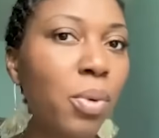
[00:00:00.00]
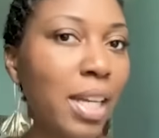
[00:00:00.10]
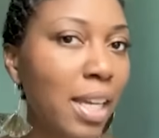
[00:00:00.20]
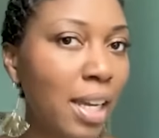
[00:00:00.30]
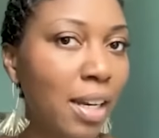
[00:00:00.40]

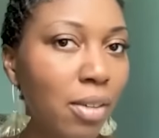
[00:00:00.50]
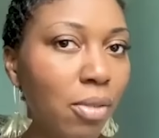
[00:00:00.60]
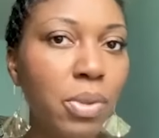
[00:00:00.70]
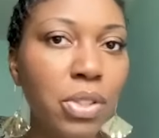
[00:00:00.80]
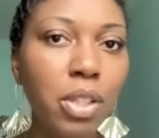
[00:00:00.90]
read
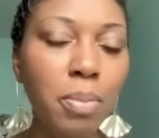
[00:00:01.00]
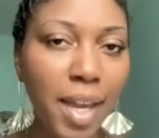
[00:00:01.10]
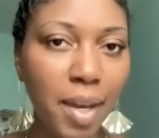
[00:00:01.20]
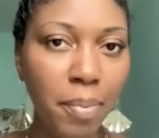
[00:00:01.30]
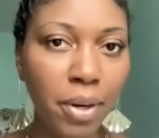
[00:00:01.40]
what was on the
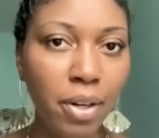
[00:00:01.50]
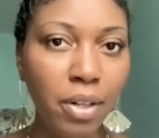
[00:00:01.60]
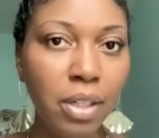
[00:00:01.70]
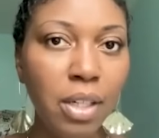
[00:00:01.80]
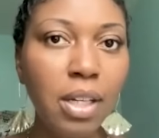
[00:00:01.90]

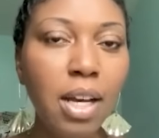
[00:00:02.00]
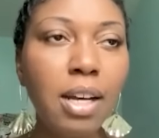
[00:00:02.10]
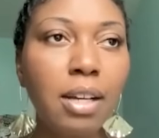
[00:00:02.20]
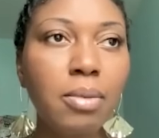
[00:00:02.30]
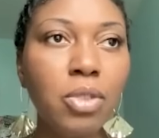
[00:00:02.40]
paper
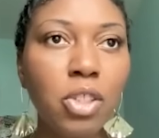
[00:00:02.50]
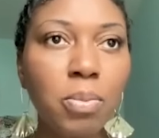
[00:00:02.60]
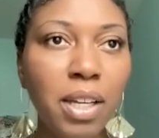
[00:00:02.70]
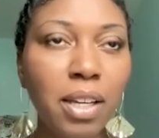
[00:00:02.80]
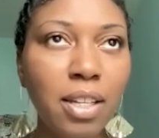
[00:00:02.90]
um,
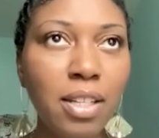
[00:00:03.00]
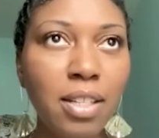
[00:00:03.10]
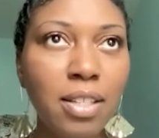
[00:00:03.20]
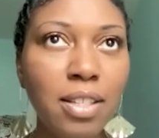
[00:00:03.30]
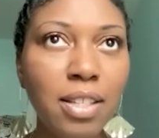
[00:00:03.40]
just
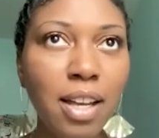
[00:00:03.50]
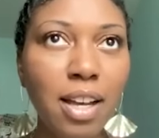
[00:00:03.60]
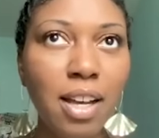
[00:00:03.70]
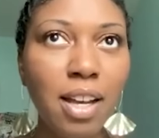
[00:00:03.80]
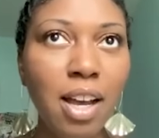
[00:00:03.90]
because
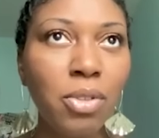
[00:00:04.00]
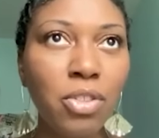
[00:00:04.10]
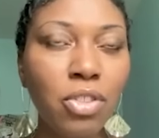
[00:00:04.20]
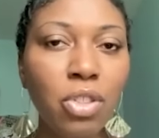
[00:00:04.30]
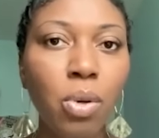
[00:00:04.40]
I
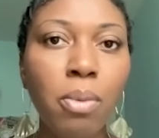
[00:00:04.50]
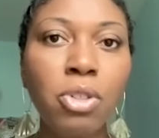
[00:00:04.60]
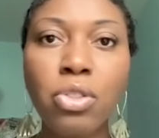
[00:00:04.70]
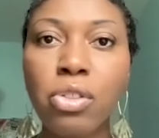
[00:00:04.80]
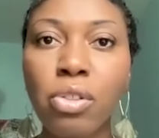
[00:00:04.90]
was just so
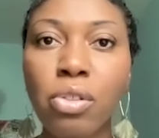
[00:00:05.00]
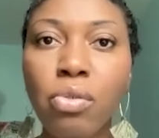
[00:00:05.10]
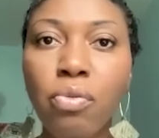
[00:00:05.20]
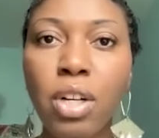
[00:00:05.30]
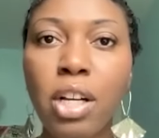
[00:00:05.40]

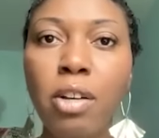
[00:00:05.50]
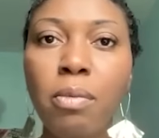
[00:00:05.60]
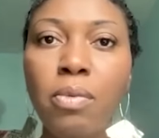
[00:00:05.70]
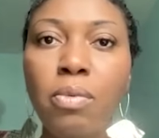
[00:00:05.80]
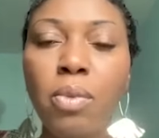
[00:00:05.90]
emotional
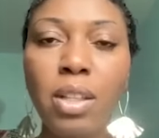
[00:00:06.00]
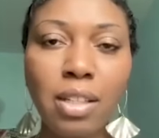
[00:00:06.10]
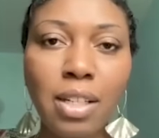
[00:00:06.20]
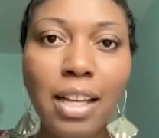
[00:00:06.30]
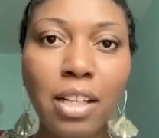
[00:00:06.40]
from what the
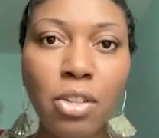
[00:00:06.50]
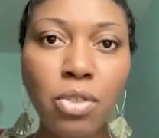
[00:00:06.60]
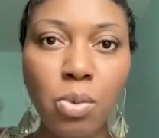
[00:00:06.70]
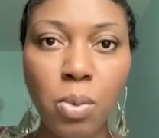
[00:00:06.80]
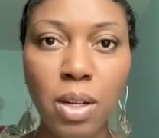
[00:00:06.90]

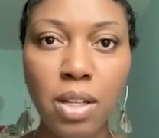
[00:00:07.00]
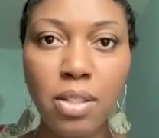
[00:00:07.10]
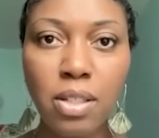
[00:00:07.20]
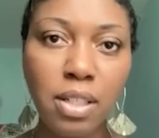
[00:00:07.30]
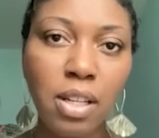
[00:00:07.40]
diagnosis
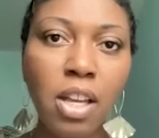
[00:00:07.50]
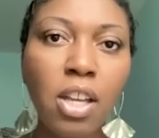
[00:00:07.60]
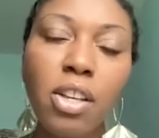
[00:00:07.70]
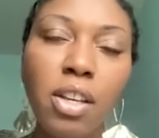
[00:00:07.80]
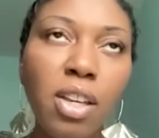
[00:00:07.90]
was. And,
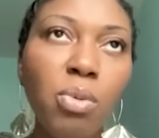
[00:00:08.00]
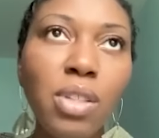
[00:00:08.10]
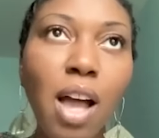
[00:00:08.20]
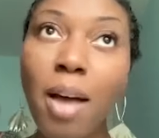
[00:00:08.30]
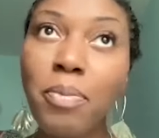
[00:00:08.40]
he
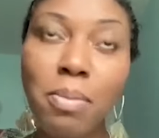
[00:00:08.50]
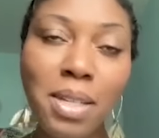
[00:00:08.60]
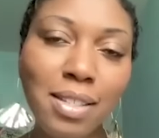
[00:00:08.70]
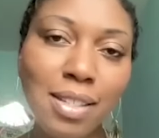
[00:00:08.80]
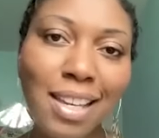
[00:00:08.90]
was
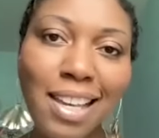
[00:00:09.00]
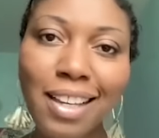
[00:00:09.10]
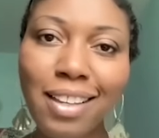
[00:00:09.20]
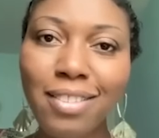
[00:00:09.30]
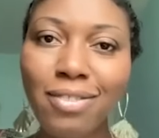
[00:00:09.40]

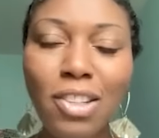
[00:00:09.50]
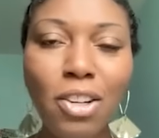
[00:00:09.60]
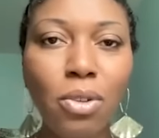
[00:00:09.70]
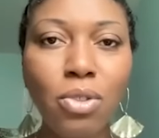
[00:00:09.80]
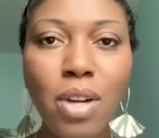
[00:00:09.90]
optimistic and you
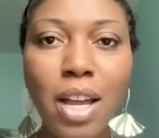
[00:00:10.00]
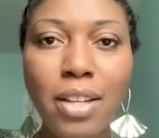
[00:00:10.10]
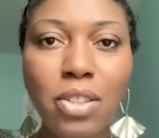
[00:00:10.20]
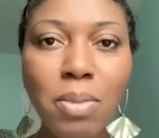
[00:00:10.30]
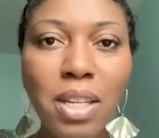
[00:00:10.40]
know
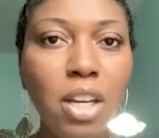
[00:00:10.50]
trying to be